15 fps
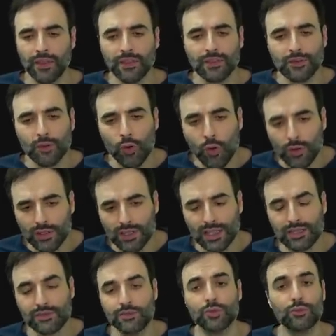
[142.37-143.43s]
This
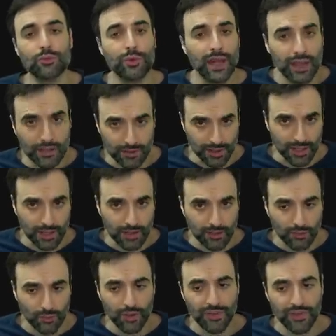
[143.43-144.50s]
correlates
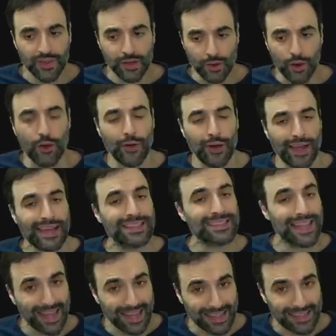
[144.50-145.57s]
directly with the
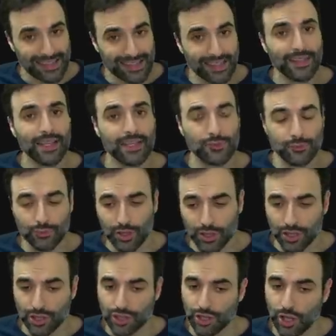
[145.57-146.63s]
RSX, and that's
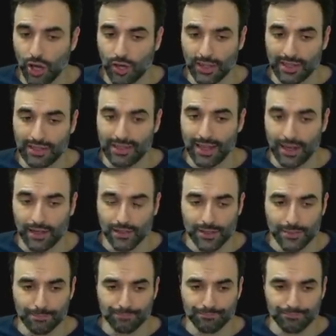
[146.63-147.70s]
Russia's stock
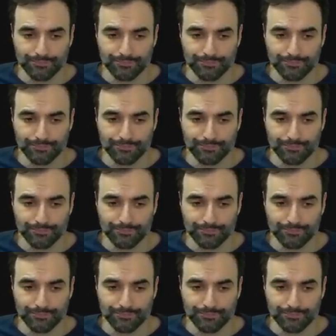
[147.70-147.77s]
index.